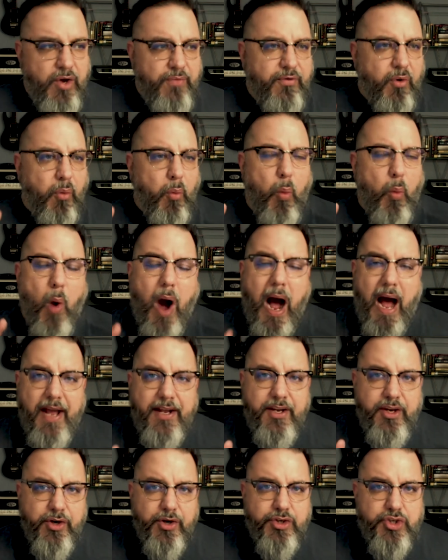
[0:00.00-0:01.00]
for why
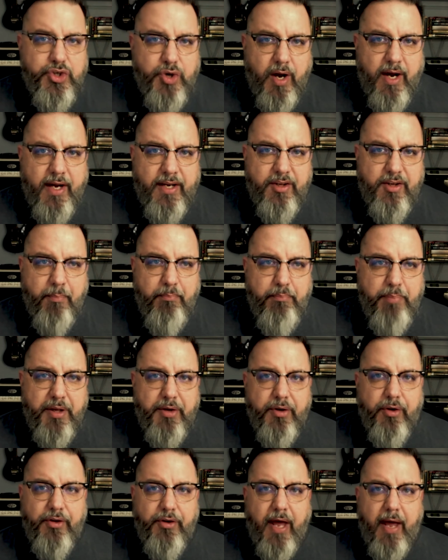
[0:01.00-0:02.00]
you're trying to
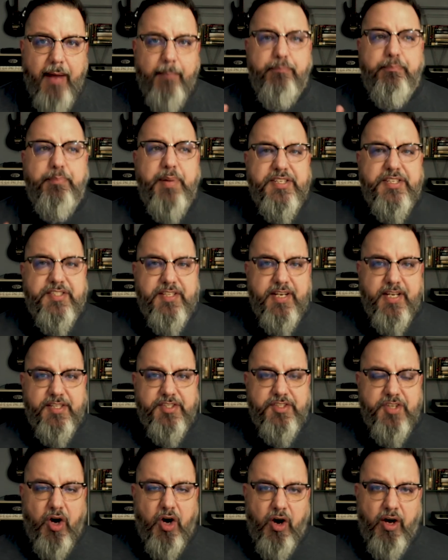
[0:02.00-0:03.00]
build a
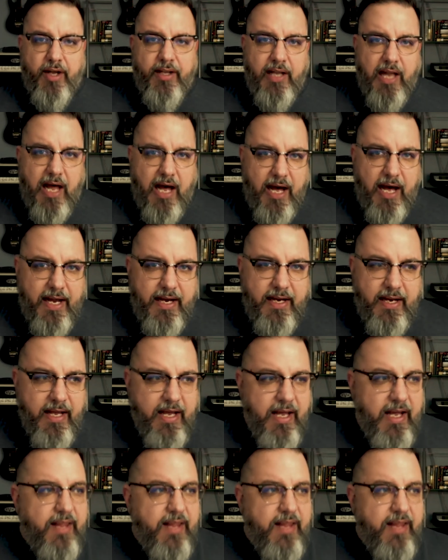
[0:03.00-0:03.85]
business online,